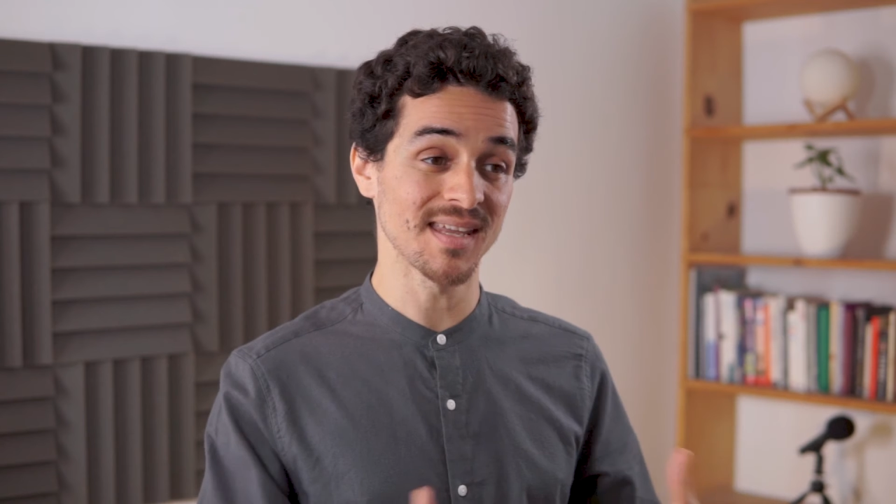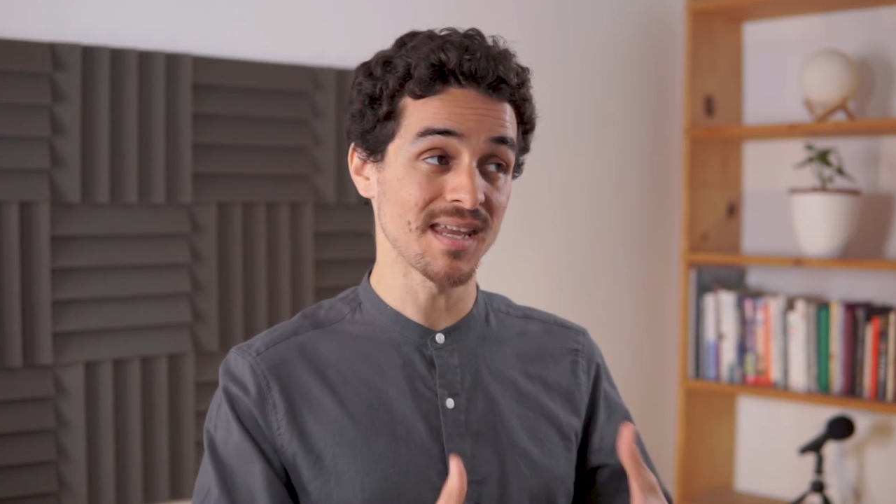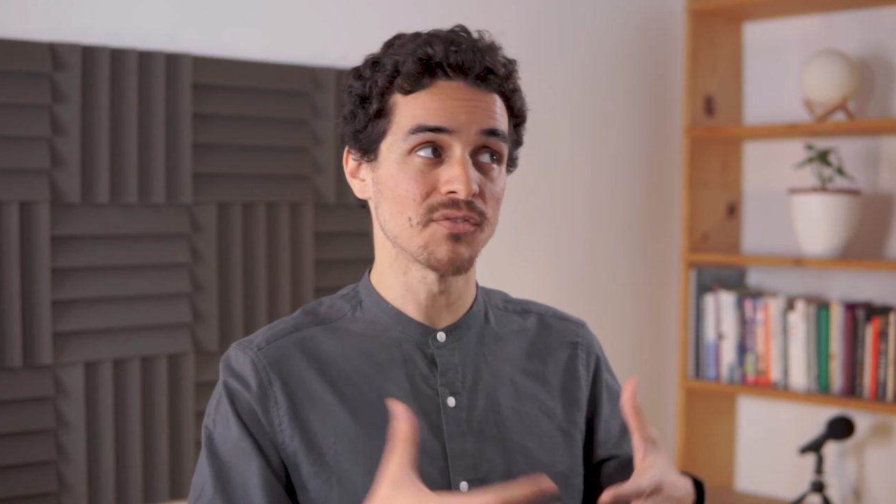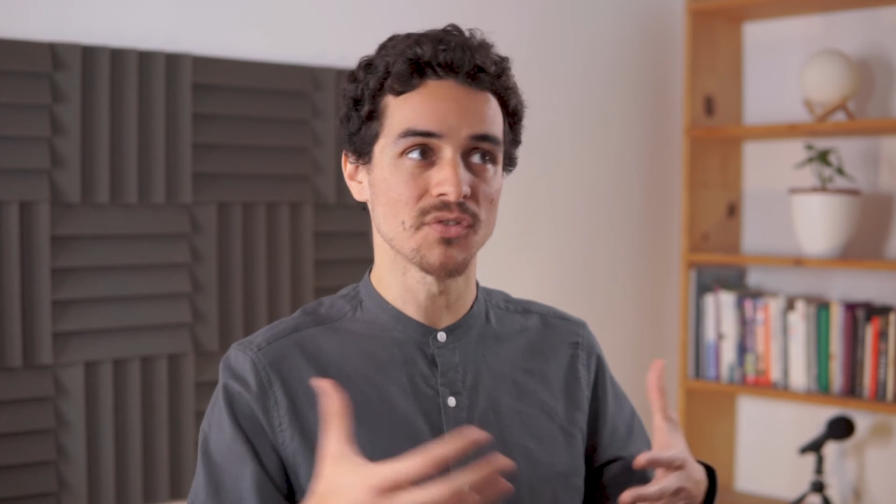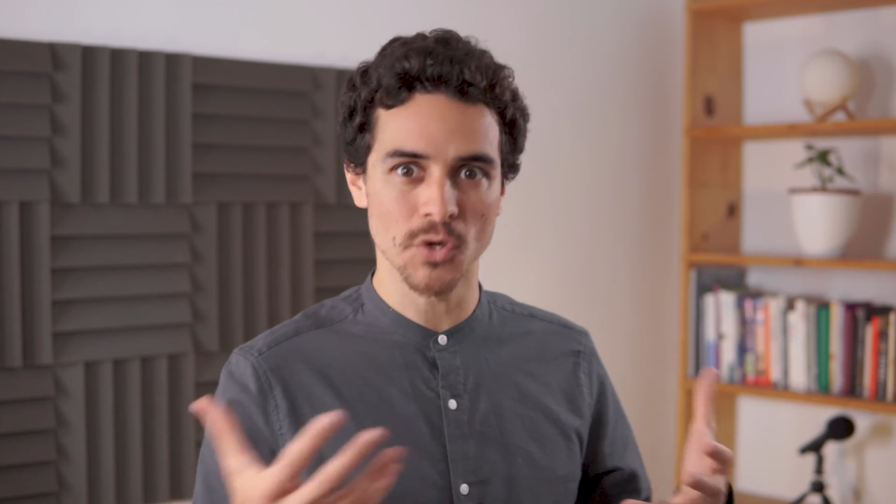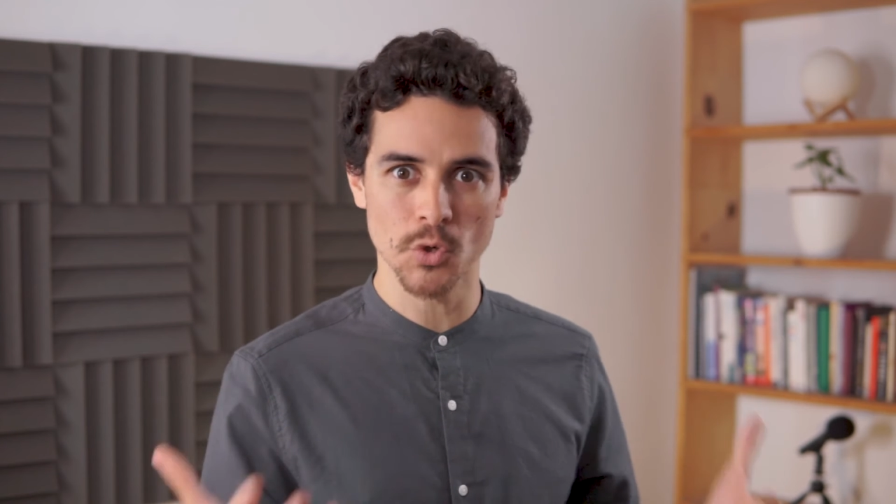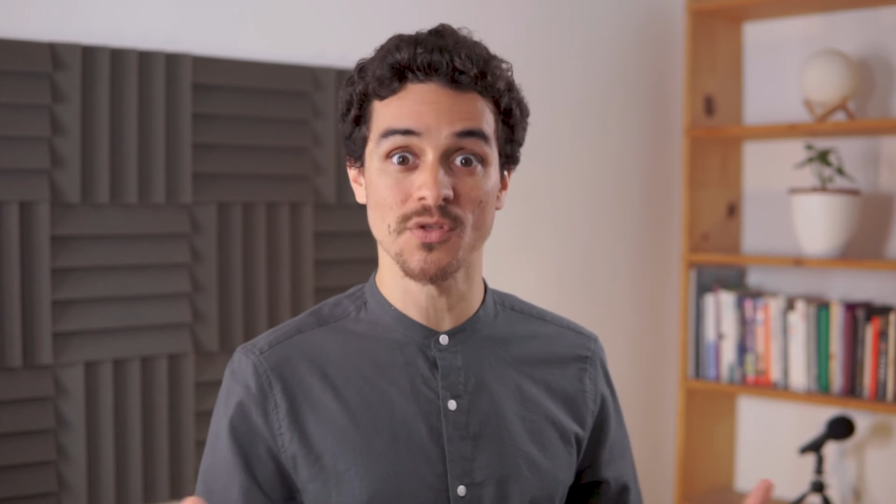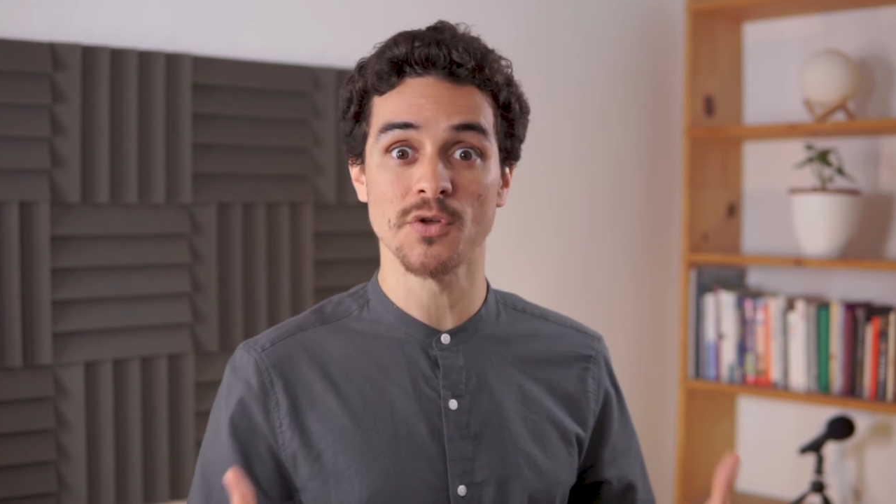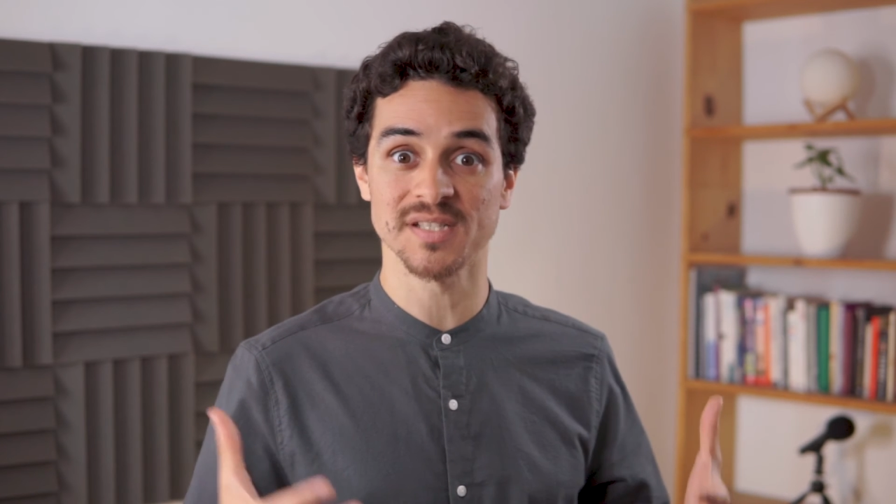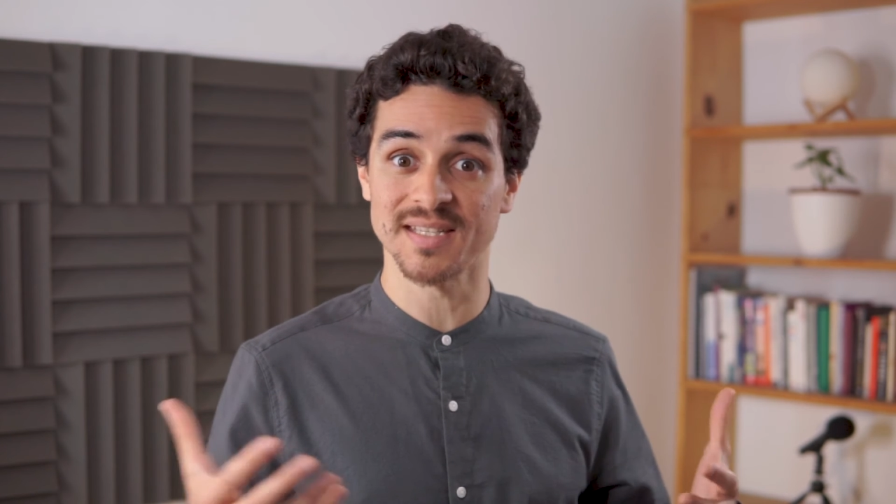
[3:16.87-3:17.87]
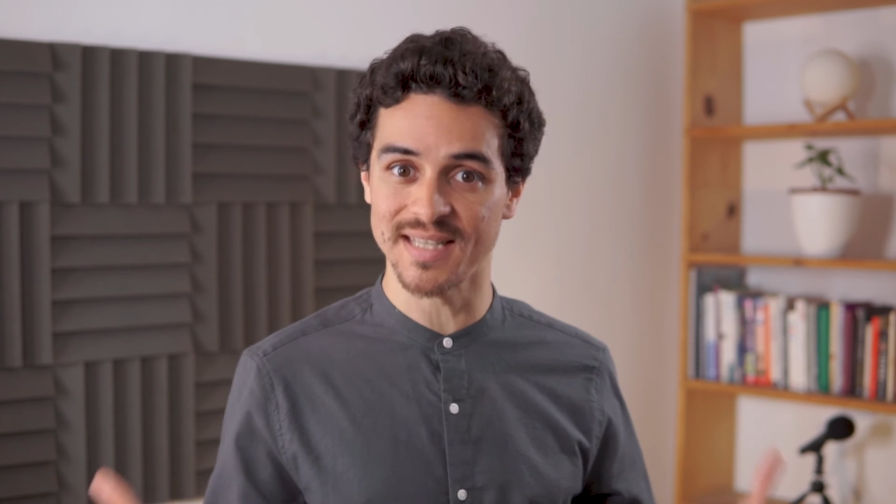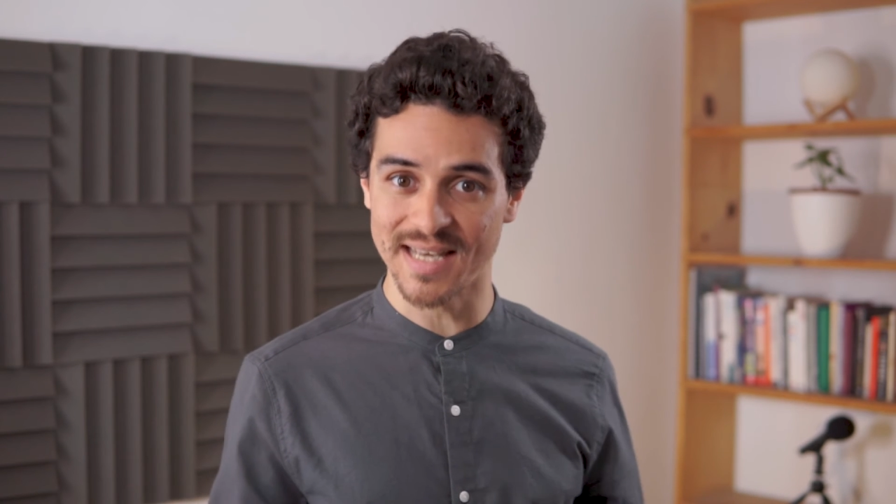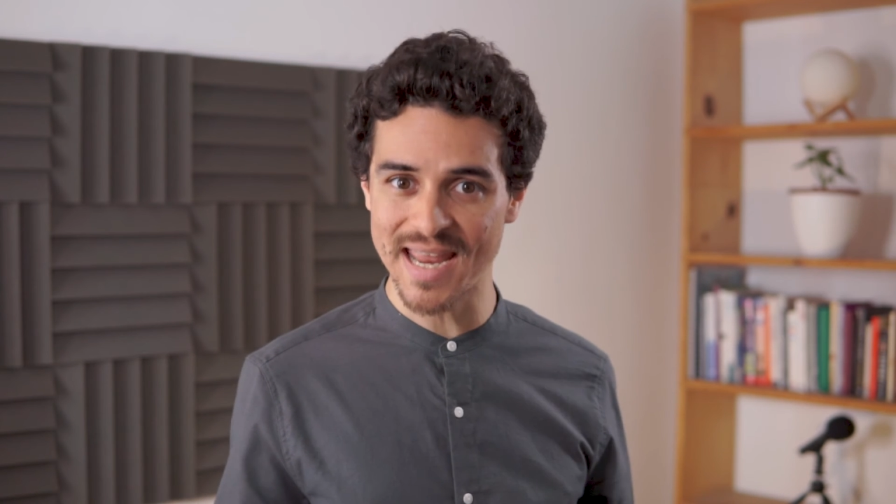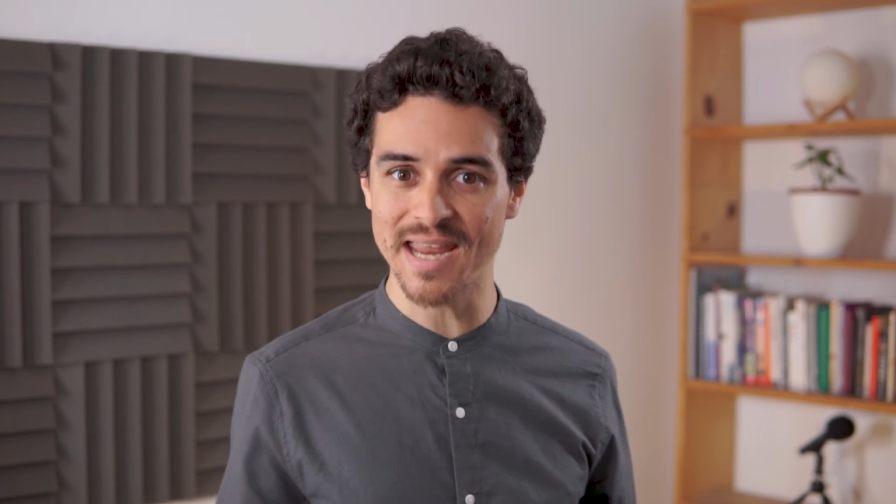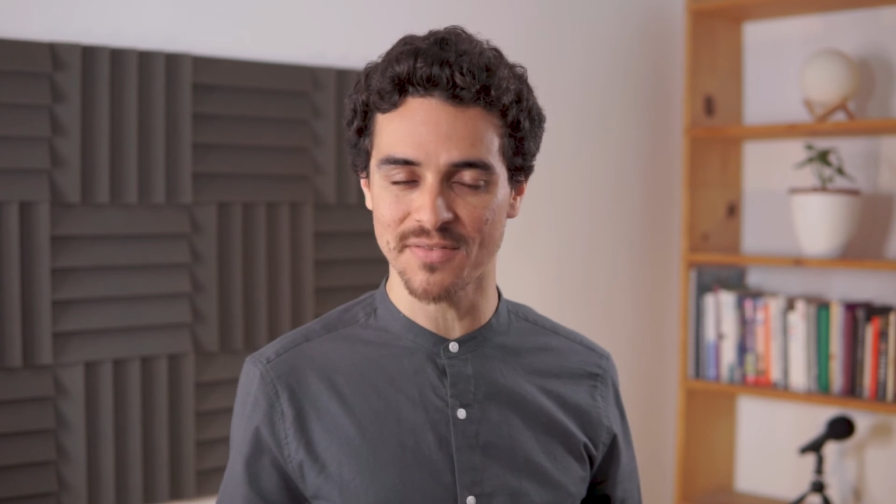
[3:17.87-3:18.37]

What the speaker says: even though there's a delay